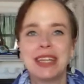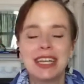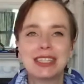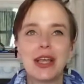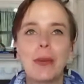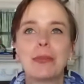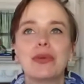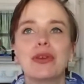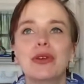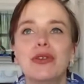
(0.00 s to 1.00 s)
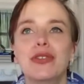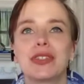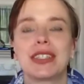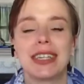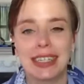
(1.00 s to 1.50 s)
It's a beautiful
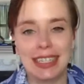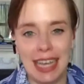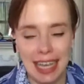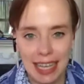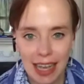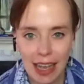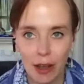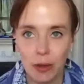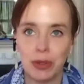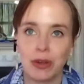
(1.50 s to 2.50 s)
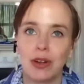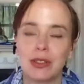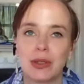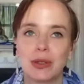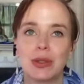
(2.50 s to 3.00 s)
sunny day. I hope you're
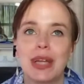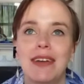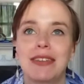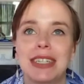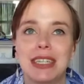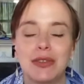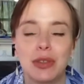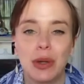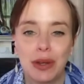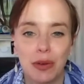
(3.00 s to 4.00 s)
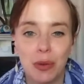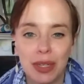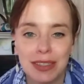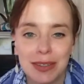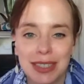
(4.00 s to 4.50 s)
also have a nice view out of a
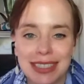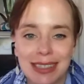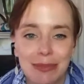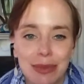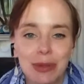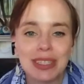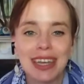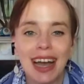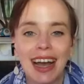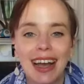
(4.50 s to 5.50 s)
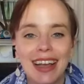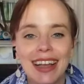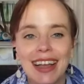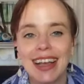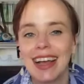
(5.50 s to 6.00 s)
window to see the blue
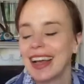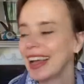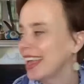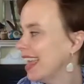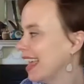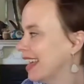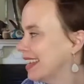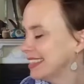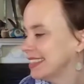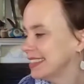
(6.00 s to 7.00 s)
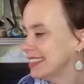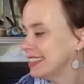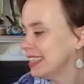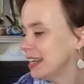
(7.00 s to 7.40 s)
sky. And